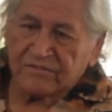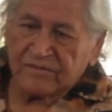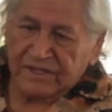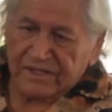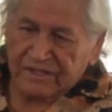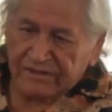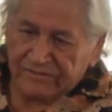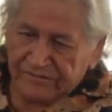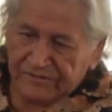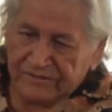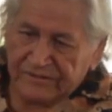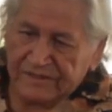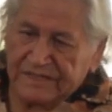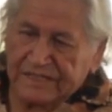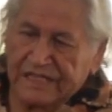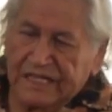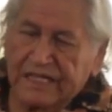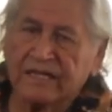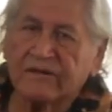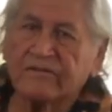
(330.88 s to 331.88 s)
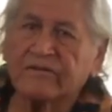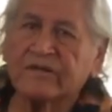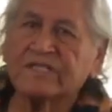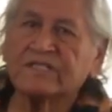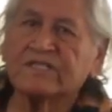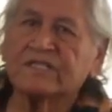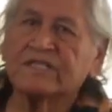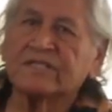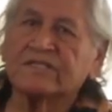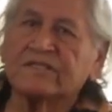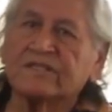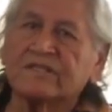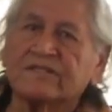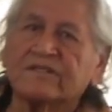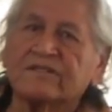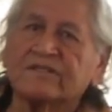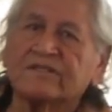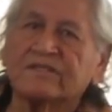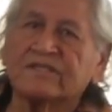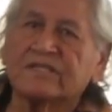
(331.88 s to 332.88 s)
But the first thing I want you to
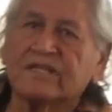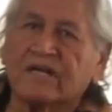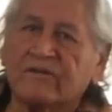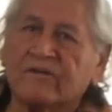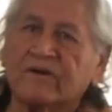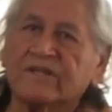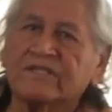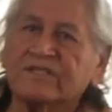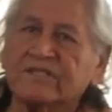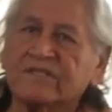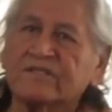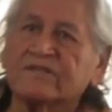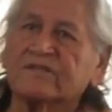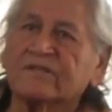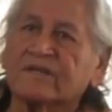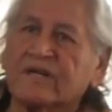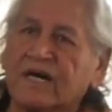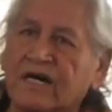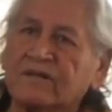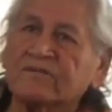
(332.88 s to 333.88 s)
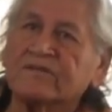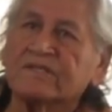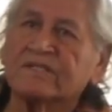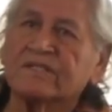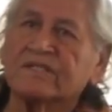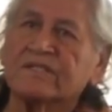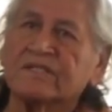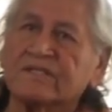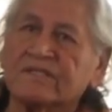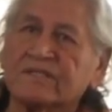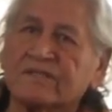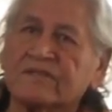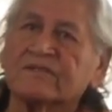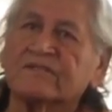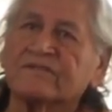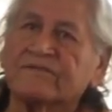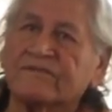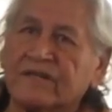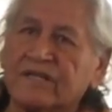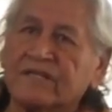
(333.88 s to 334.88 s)
do is I want you to count
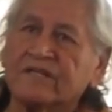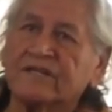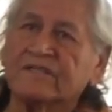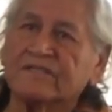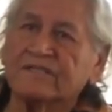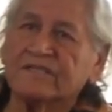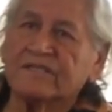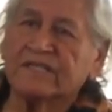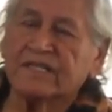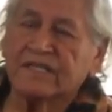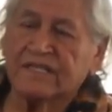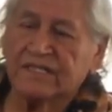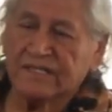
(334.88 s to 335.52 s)
those feathers.